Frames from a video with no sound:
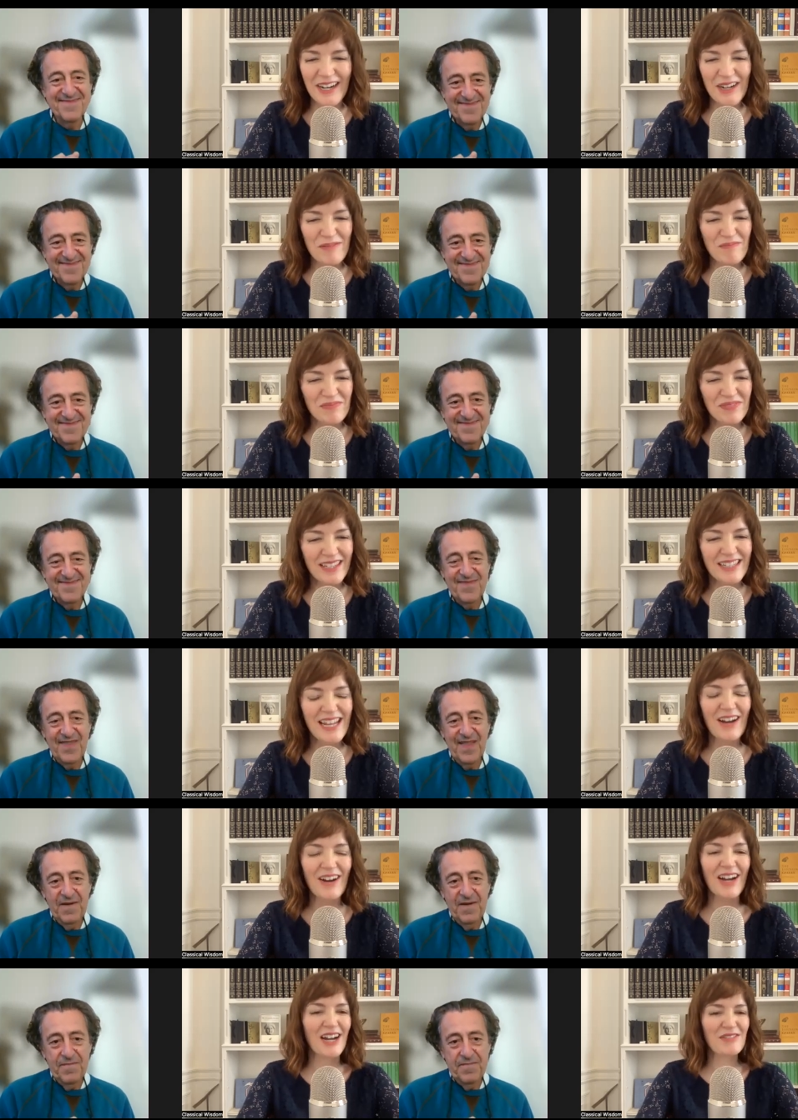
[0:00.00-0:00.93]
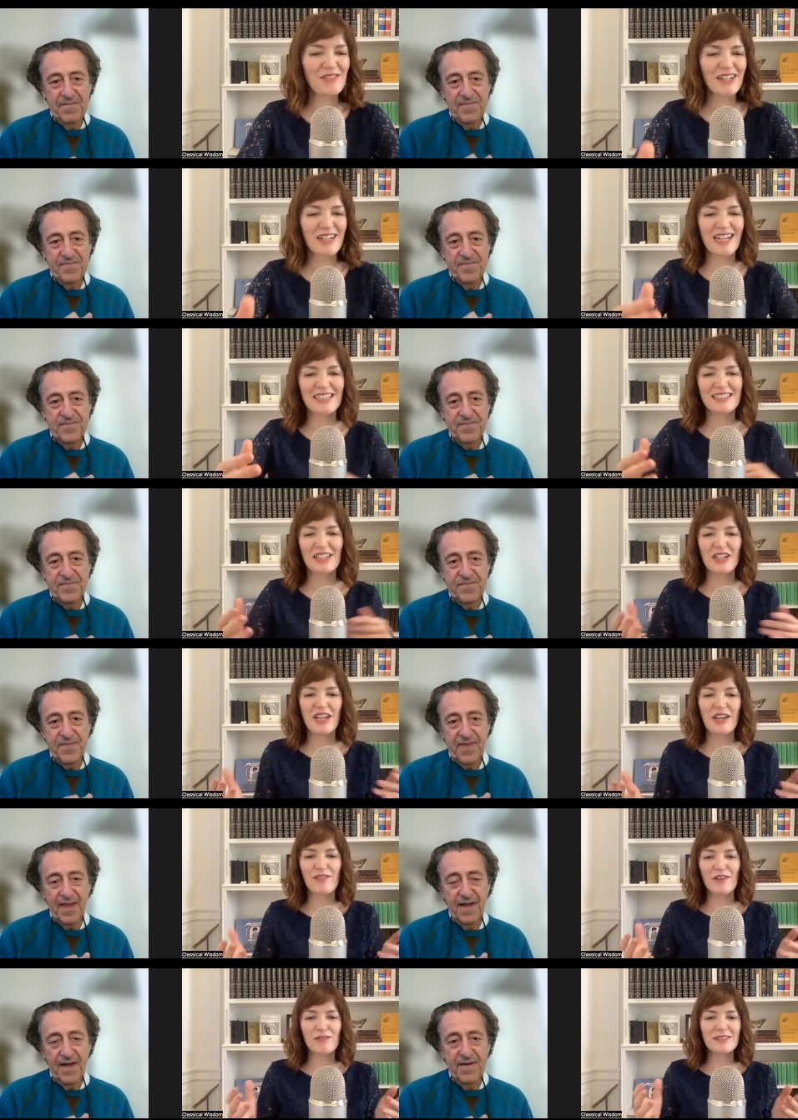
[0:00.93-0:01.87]
Speaker 1: um, now, I've got to ask
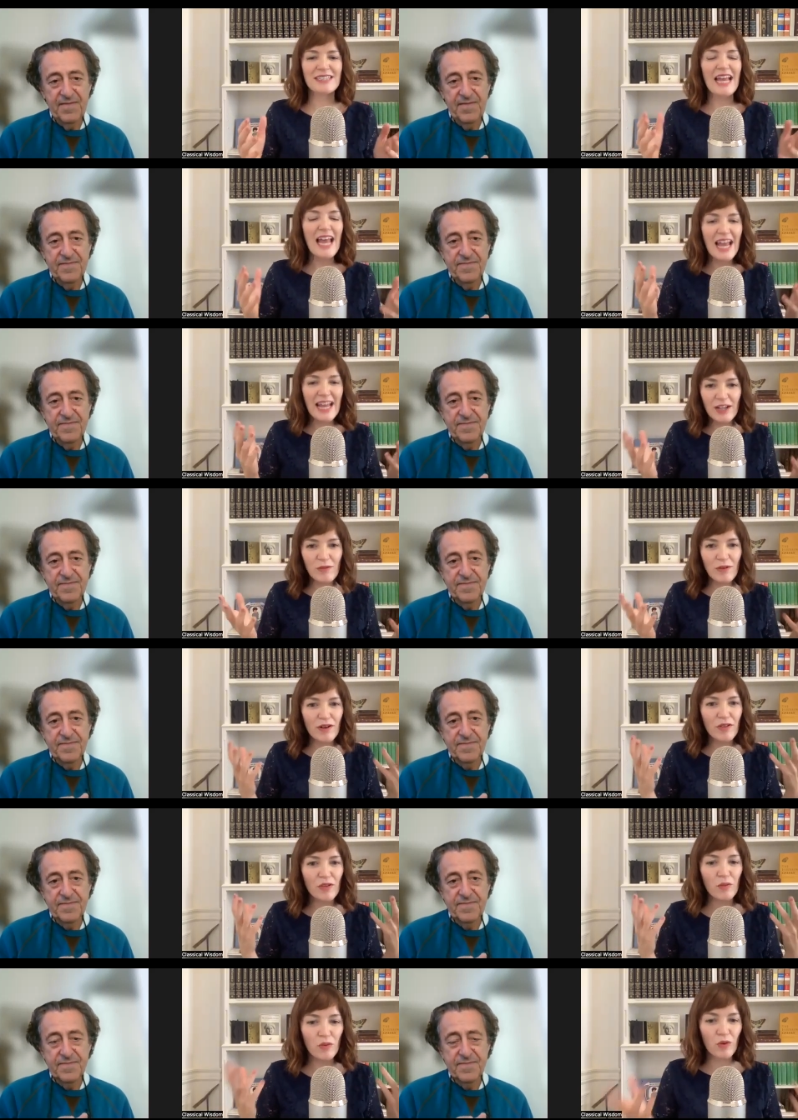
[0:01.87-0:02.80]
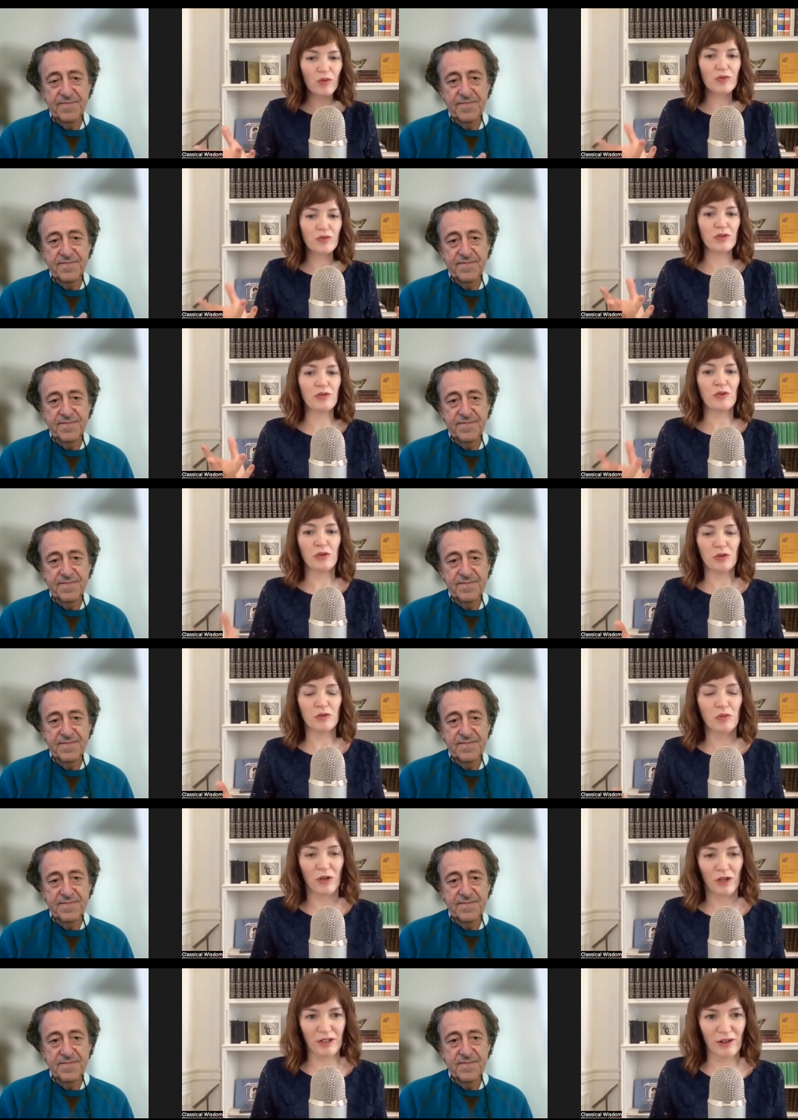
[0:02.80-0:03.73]
if there is anywhere in the world that you could
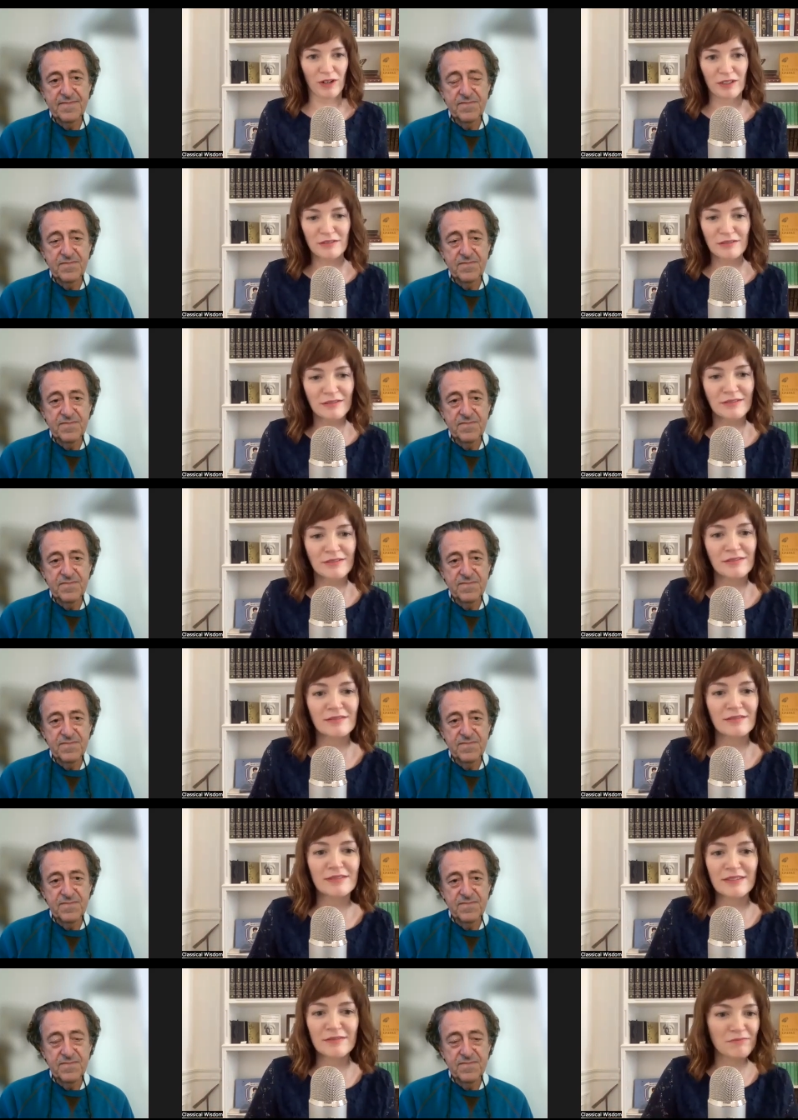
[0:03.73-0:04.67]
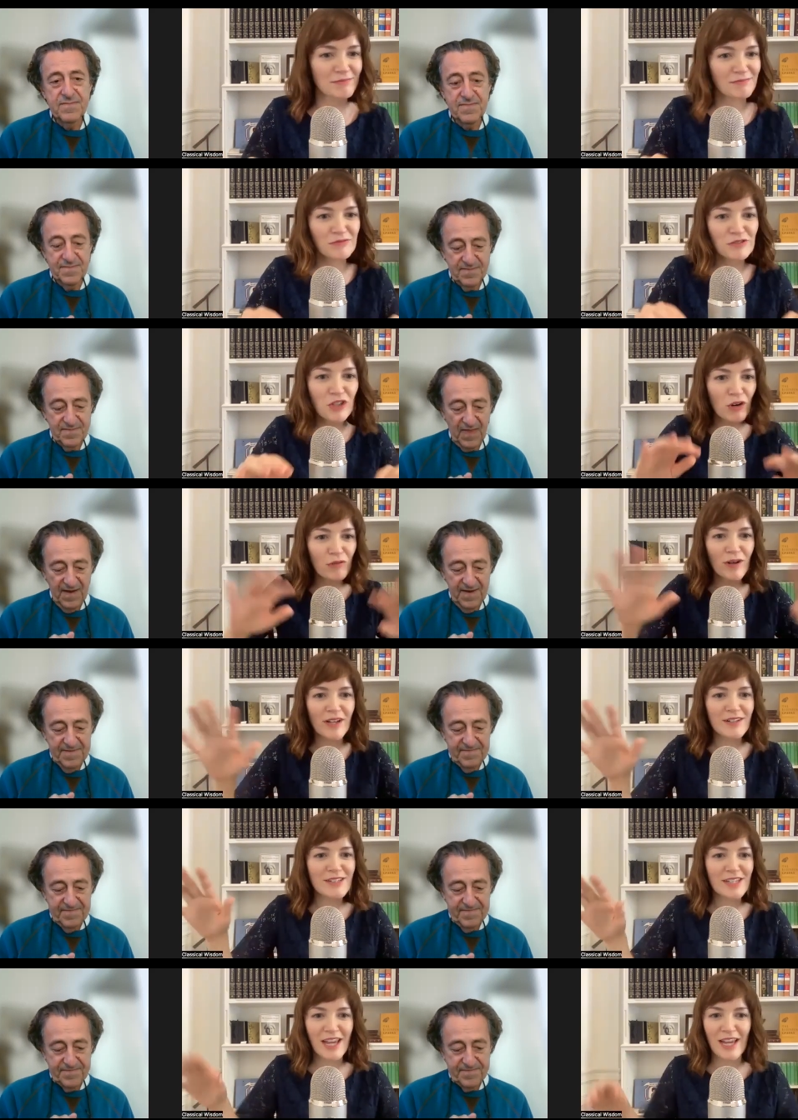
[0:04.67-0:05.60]
work on, no
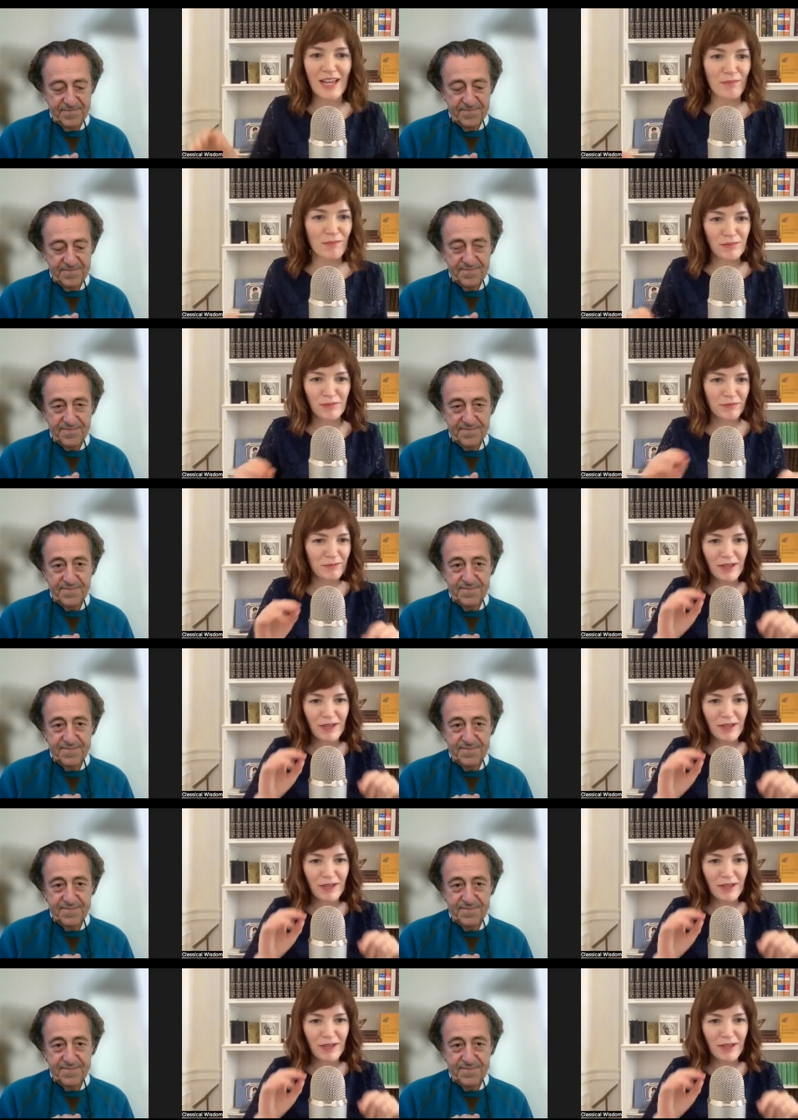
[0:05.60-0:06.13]
red tape,